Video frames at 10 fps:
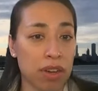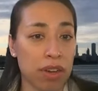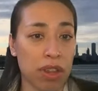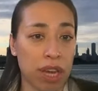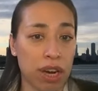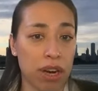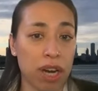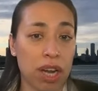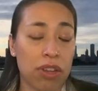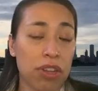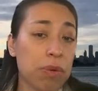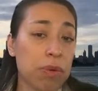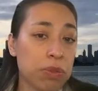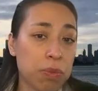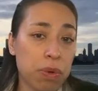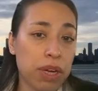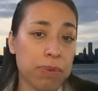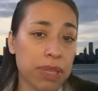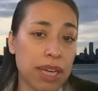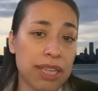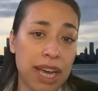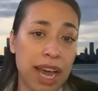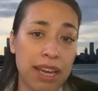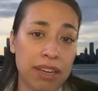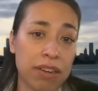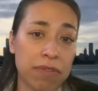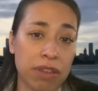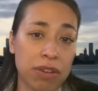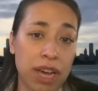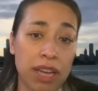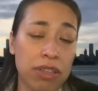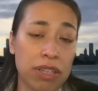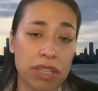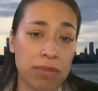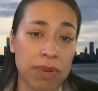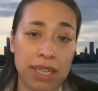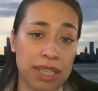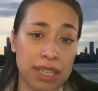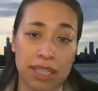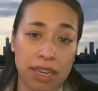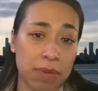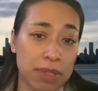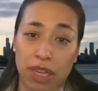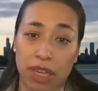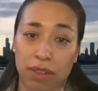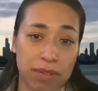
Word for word: that are there. There was one place I interviewed, I looked at the residents, I was like,